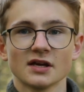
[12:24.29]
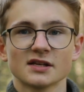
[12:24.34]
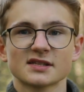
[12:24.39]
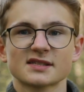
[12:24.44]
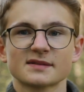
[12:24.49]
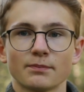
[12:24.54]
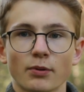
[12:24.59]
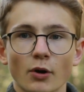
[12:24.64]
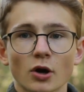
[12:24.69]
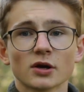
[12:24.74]

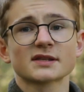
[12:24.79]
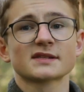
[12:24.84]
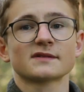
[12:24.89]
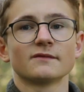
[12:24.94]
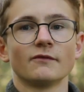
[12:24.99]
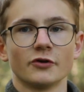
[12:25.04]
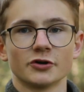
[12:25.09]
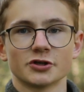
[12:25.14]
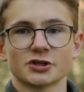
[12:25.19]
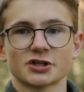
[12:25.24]
sports
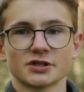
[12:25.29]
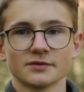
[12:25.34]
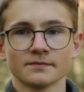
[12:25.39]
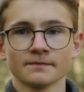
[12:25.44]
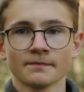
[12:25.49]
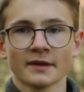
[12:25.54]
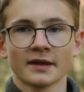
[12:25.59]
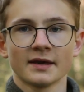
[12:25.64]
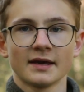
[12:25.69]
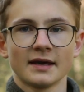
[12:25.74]
version
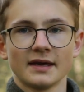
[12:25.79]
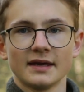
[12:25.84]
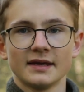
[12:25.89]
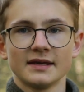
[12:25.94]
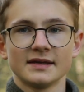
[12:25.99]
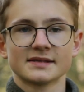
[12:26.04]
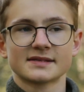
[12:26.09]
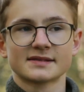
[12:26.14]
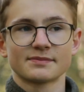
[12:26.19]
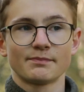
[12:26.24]

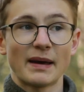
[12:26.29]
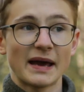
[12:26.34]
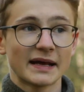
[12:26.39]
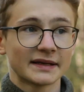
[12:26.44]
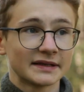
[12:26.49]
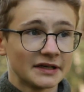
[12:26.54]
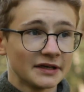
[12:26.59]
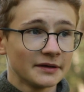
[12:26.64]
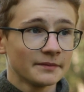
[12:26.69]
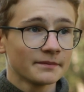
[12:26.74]
is
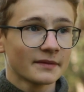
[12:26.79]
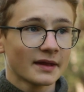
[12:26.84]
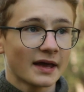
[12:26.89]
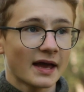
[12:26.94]
better,